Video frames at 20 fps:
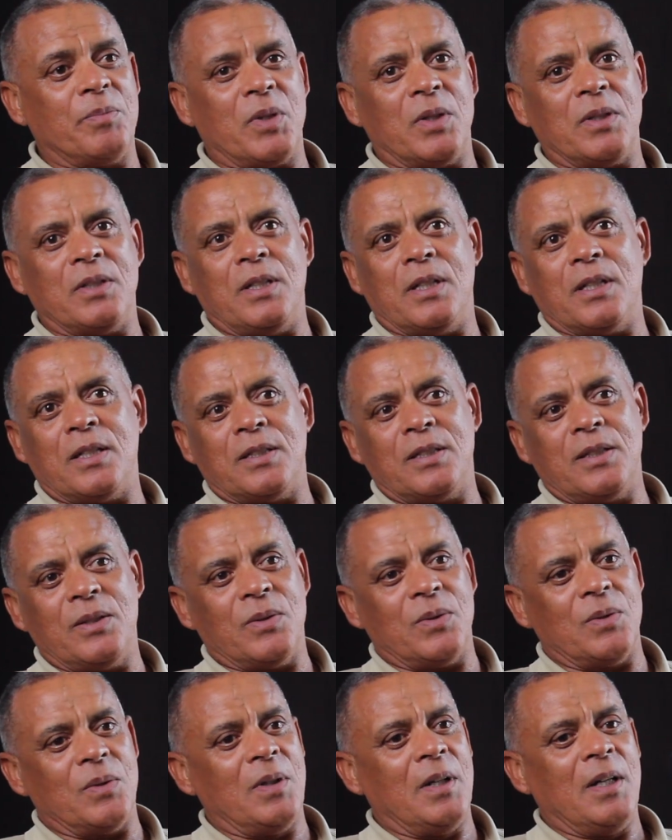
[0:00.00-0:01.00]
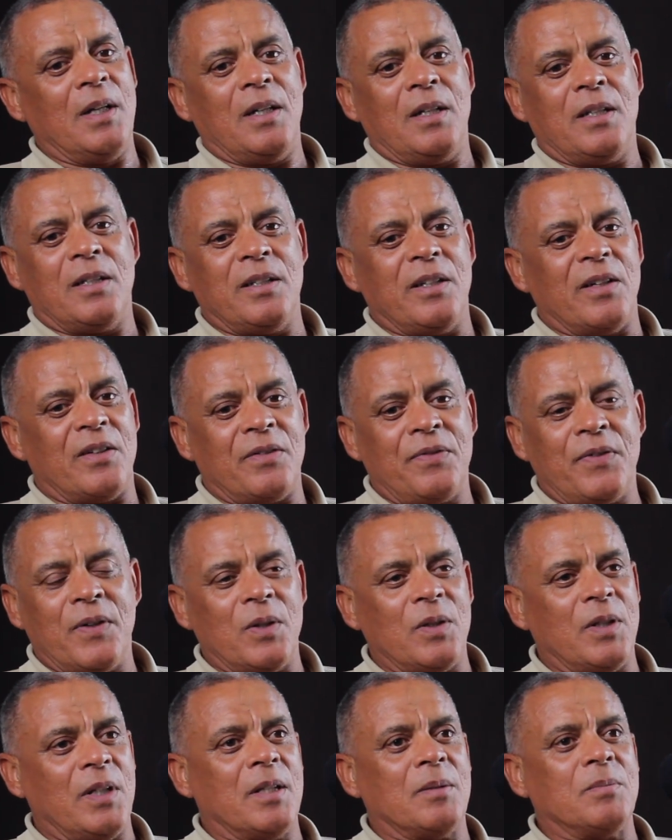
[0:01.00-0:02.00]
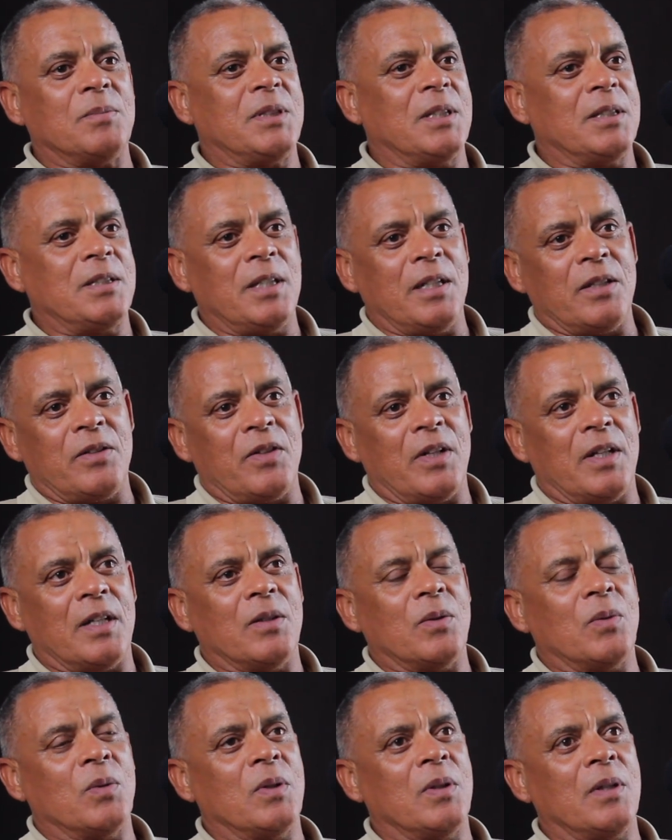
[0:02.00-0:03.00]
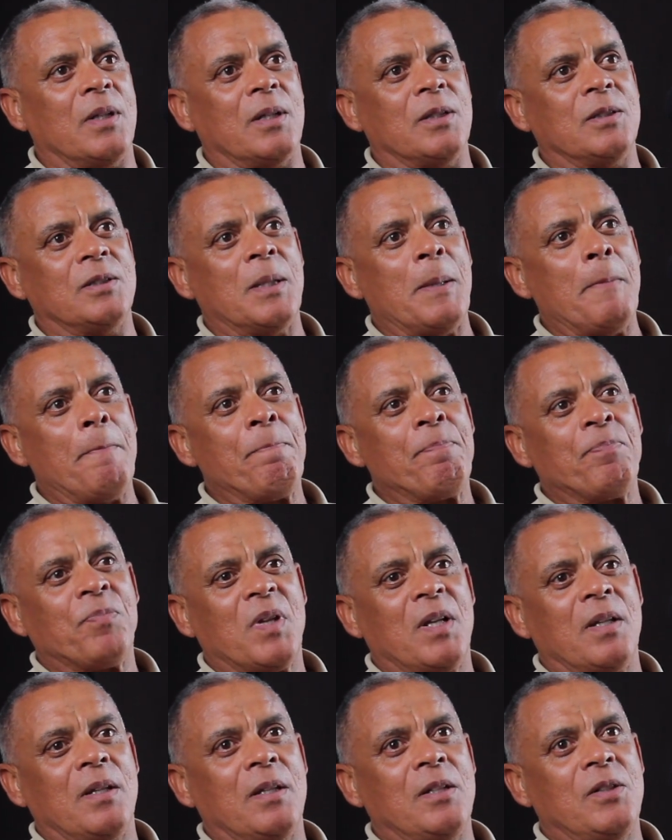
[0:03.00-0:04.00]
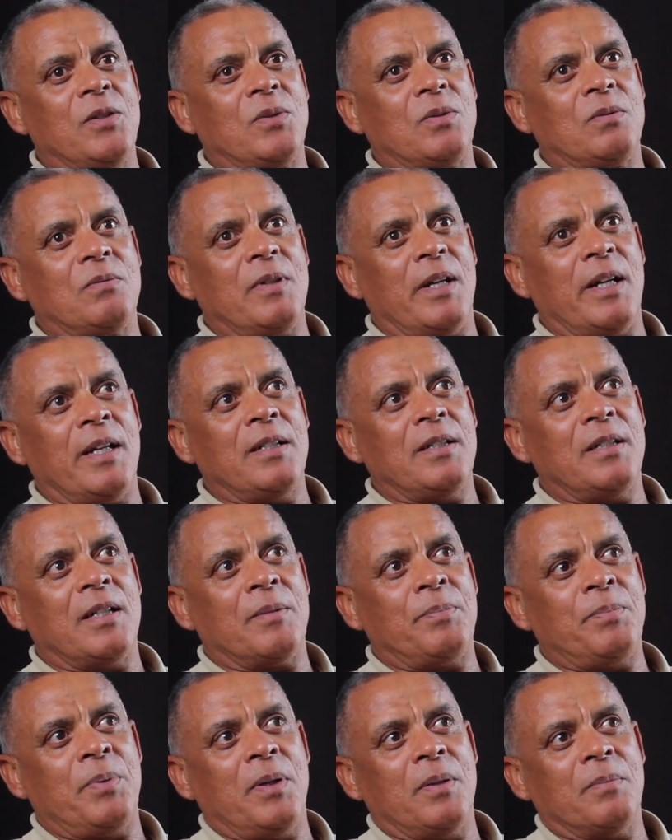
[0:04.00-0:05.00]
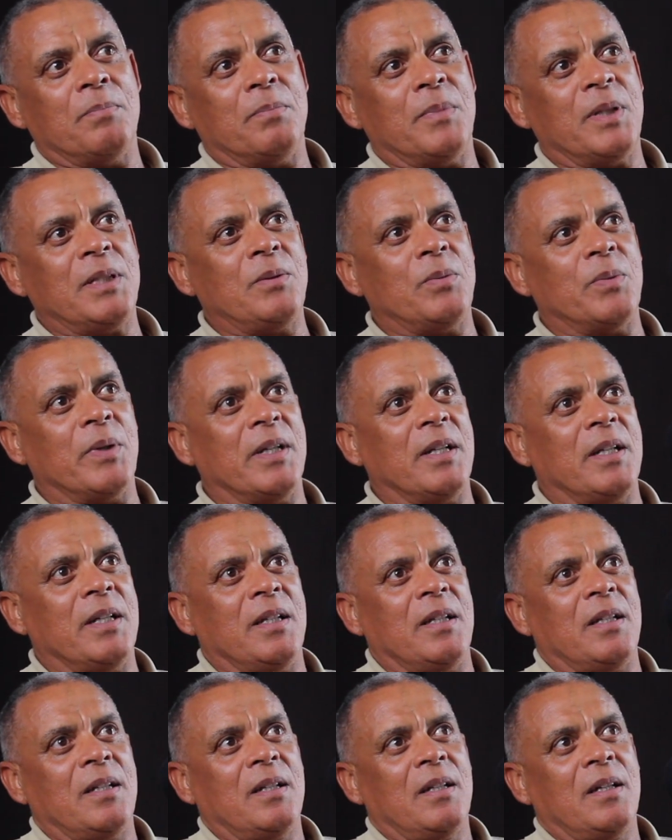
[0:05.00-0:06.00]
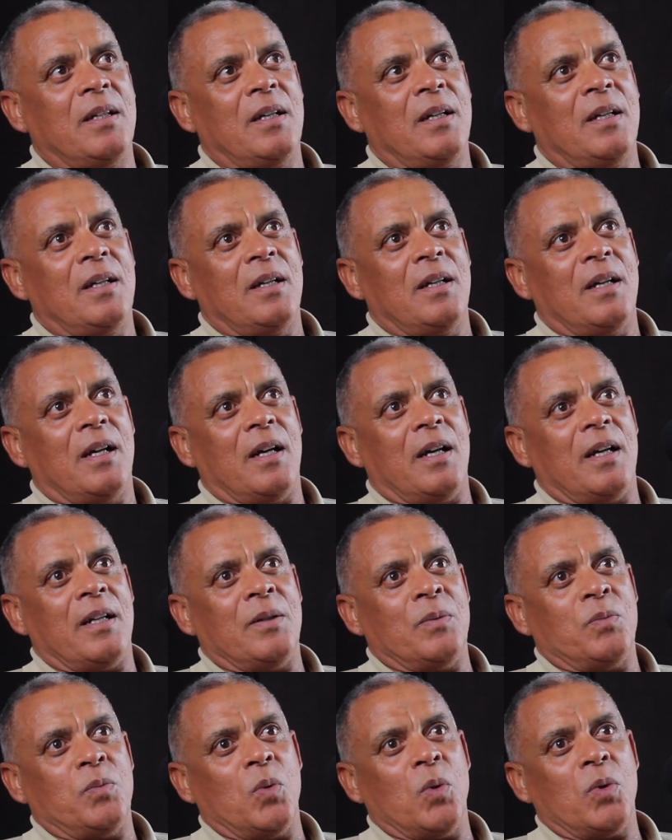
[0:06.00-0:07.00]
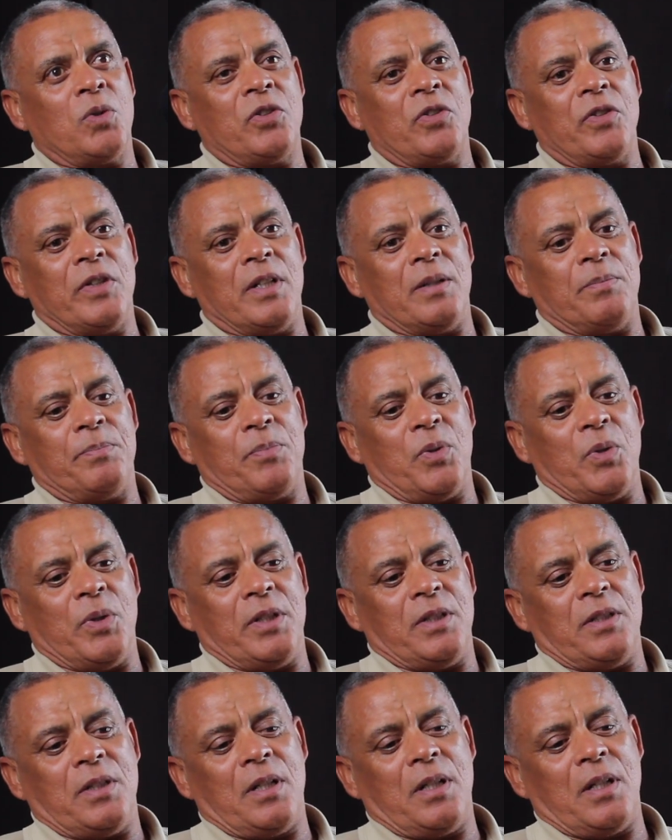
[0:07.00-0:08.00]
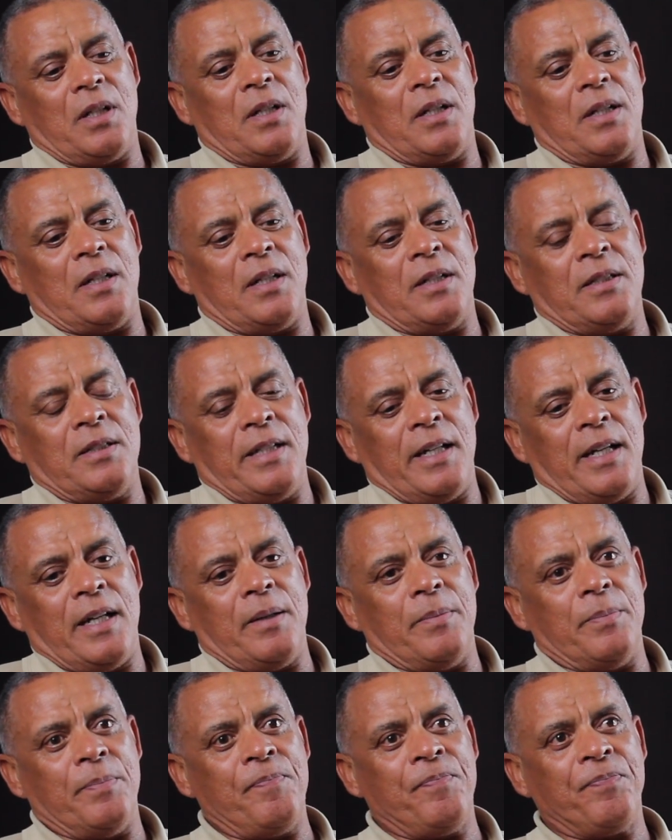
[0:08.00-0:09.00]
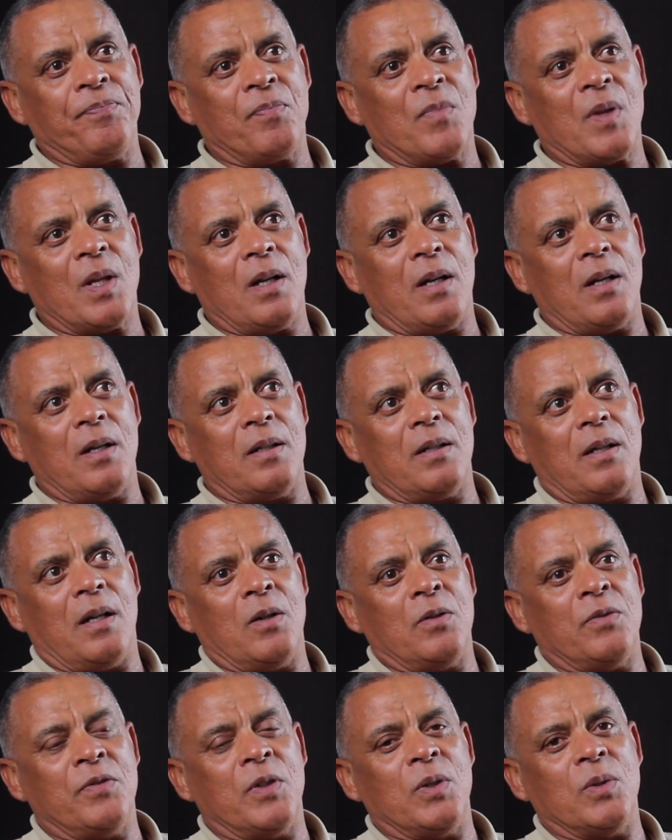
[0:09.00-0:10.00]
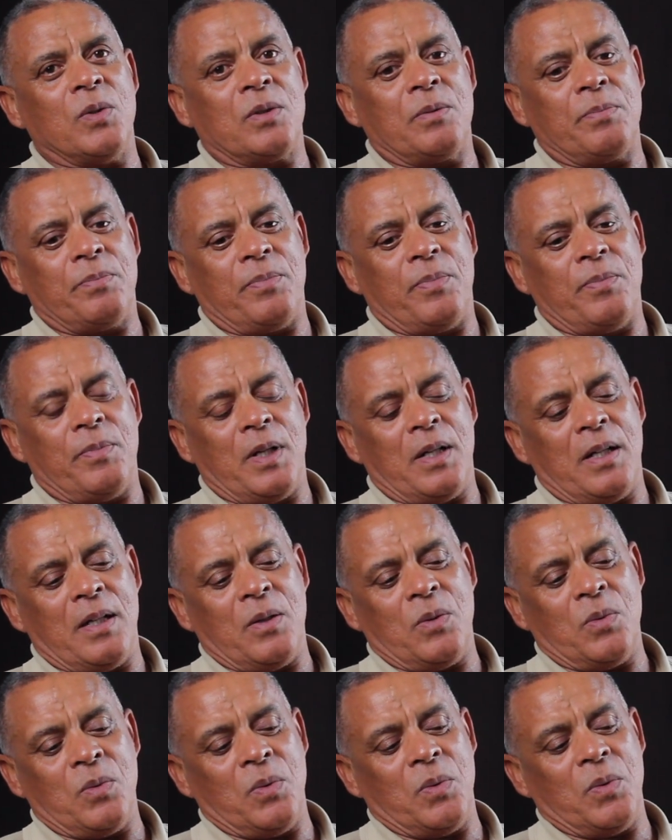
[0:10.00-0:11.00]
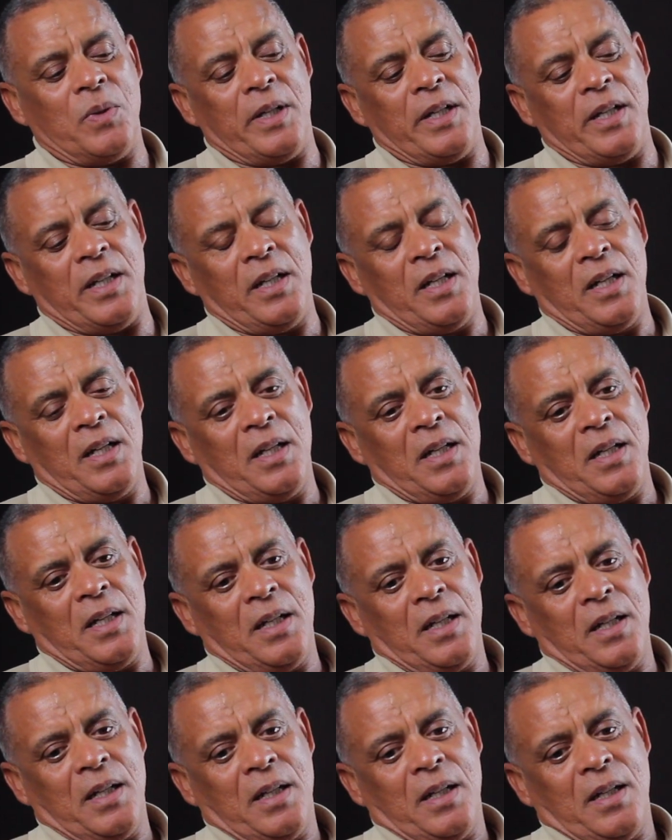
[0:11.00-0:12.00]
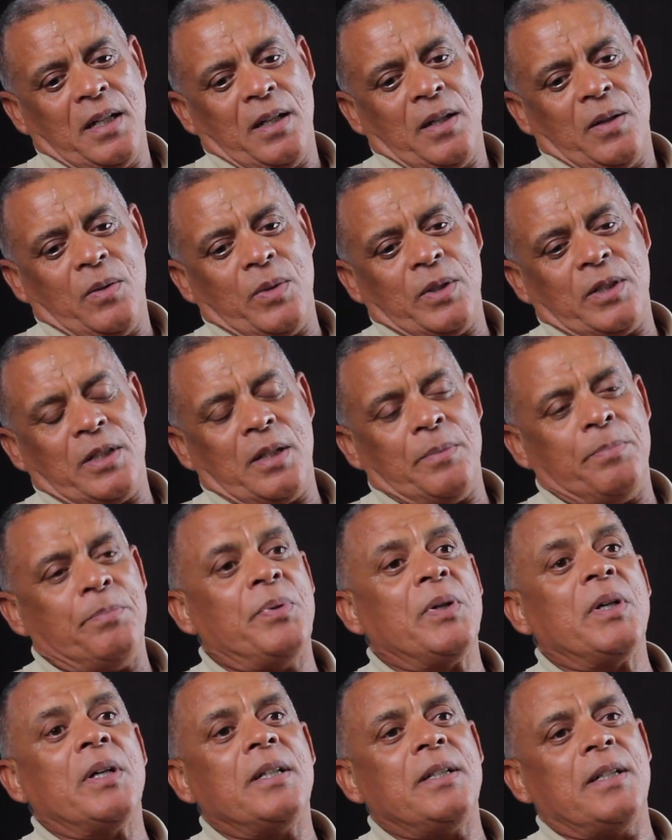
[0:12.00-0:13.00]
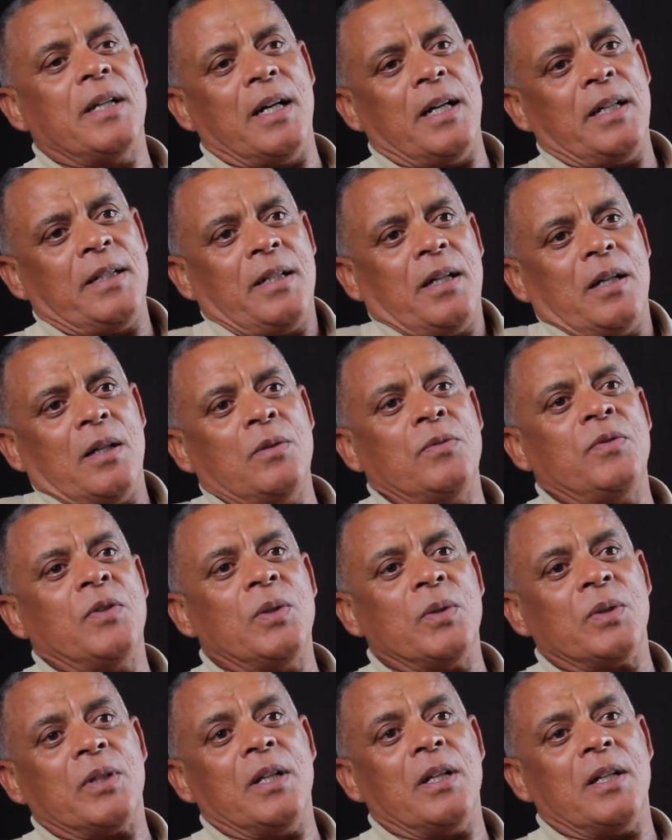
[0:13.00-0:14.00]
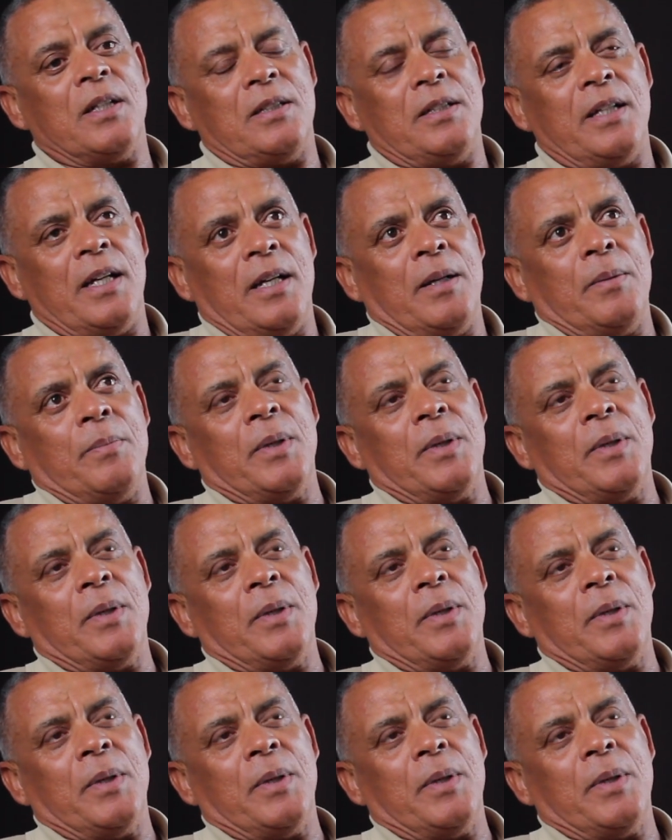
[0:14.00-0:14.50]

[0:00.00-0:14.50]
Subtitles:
proteas, your nerifoliums, etc., and all of those. And then you end up midway at a watering point, a dam overlook or a bird art overlooking a dam,